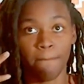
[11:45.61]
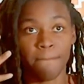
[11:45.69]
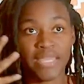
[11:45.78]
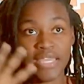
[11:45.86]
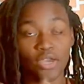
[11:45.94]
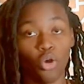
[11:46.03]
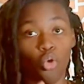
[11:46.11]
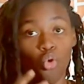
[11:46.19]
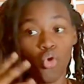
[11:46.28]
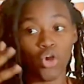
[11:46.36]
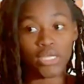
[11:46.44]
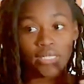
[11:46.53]
be
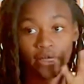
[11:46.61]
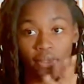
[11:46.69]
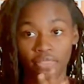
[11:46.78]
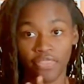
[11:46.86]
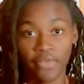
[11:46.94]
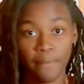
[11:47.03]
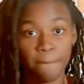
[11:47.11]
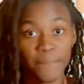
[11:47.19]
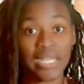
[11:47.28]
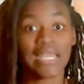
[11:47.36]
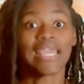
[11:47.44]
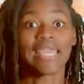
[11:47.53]
on the
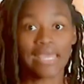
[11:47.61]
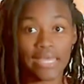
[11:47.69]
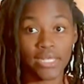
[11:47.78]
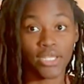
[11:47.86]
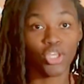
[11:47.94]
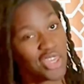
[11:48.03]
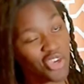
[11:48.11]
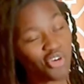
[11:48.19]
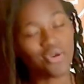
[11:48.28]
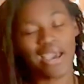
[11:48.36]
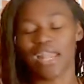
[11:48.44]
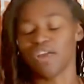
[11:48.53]
plan,
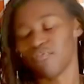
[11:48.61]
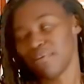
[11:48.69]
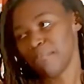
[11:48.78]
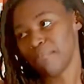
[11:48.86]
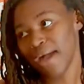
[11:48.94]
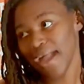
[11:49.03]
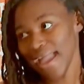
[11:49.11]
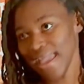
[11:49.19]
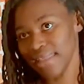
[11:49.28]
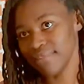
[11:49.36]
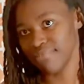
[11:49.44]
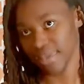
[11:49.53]
you gotta remind
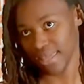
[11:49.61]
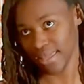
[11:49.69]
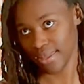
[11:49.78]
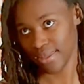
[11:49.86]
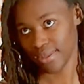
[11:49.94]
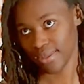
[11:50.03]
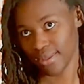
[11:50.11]
me.